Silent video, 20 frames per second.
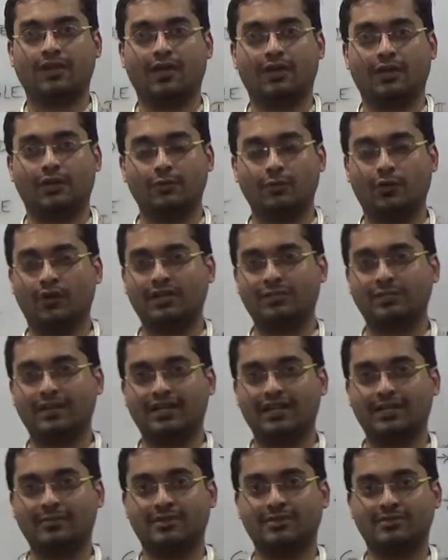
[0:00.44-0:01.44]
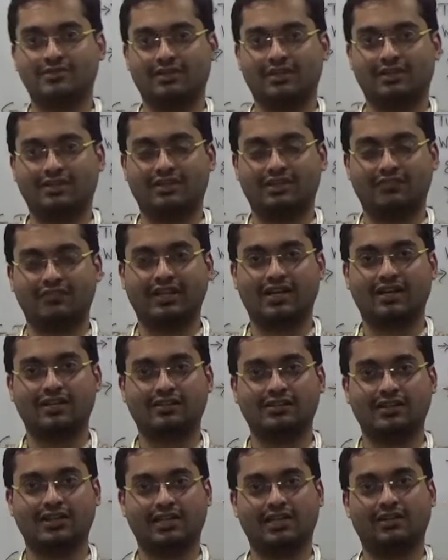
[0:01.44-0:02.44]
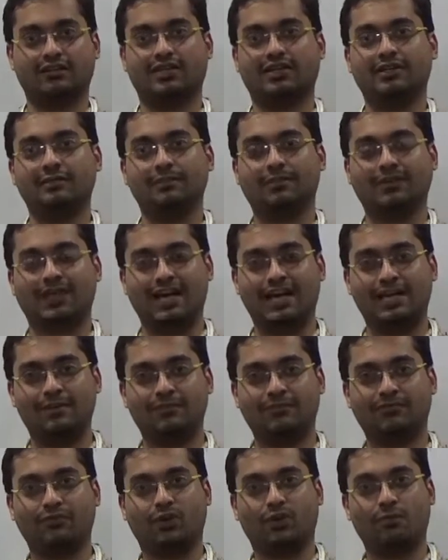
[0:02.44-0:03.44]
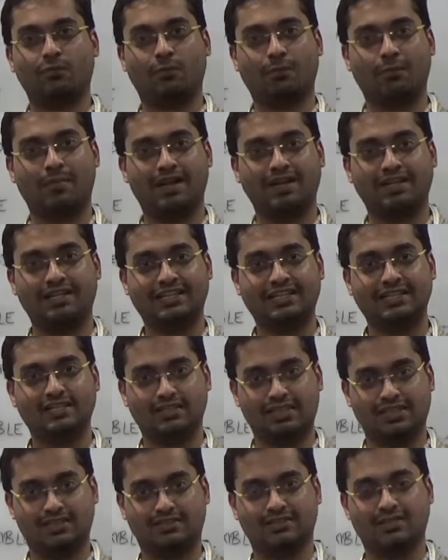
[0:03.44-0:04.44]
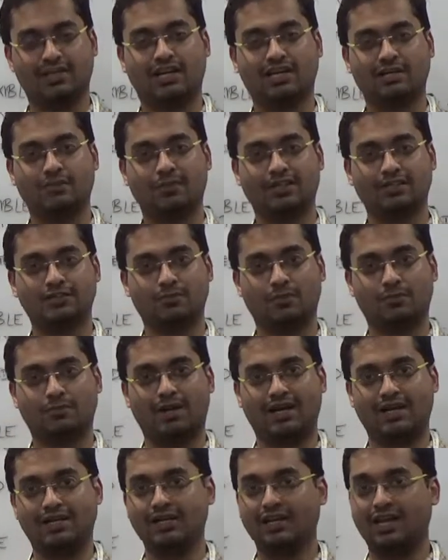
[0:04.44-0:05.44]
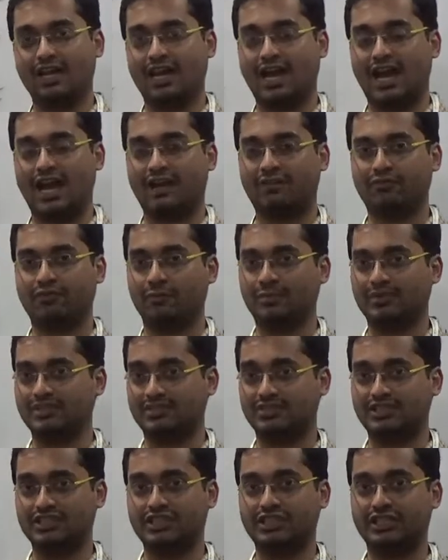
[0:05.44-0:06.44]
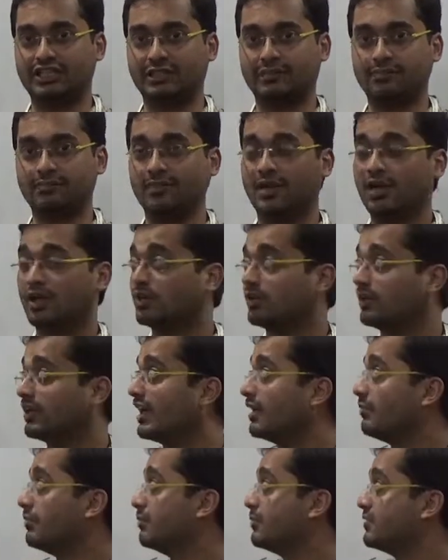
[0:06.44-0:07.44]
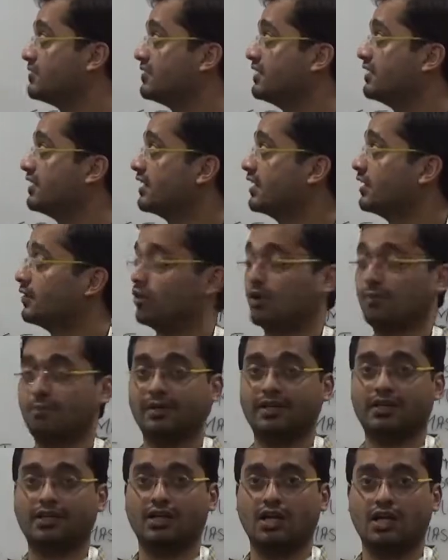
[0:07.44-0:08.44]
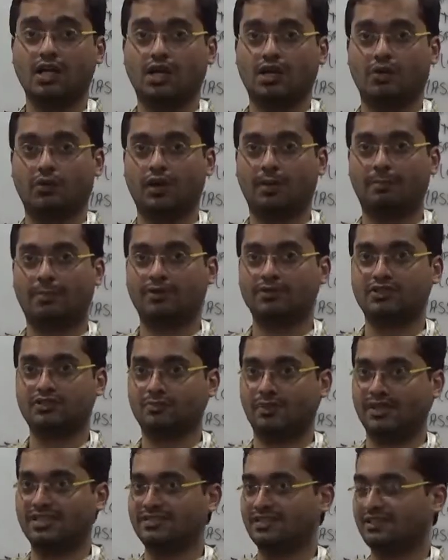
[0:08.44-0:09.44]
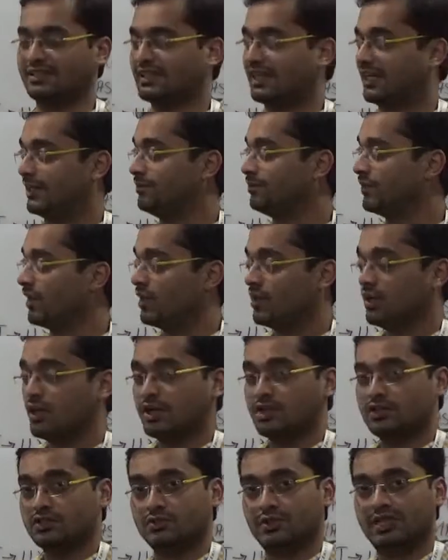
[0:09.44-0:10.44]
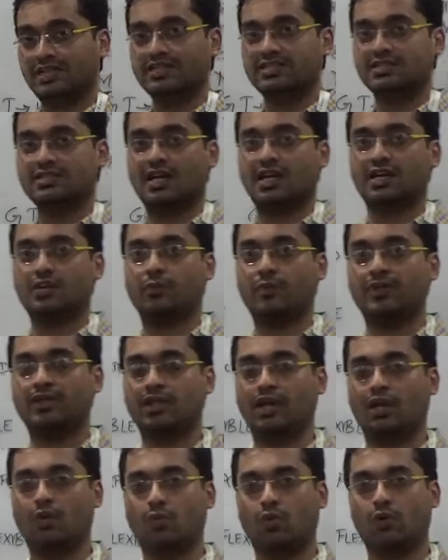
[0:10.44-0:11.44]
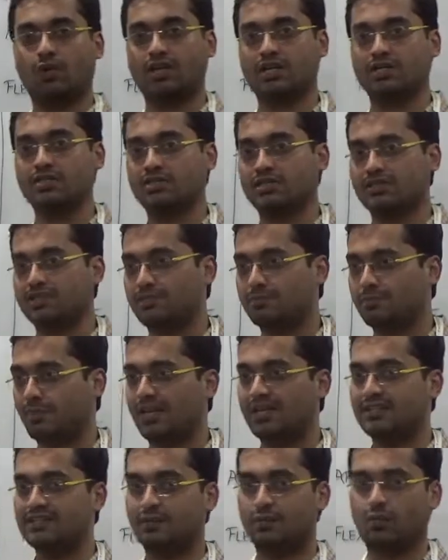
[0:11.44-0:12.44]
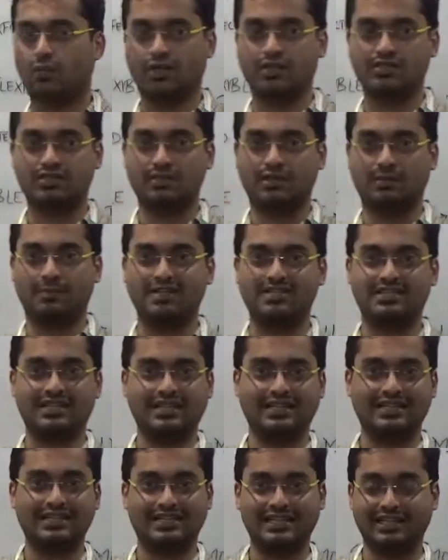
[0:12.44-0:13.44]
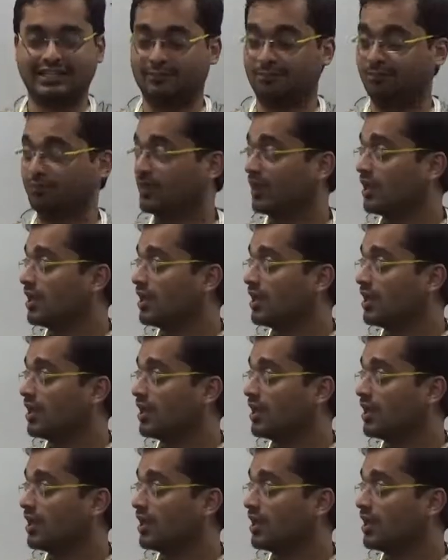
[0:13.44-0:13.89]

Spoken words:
Good morning, my name is Ravikant Khandelwal. I am from Mumbai, CRM Next Mumbai, and from SDG team. Today I'll be presenting a topic about space and time. So let us start with what is space and what is basically time.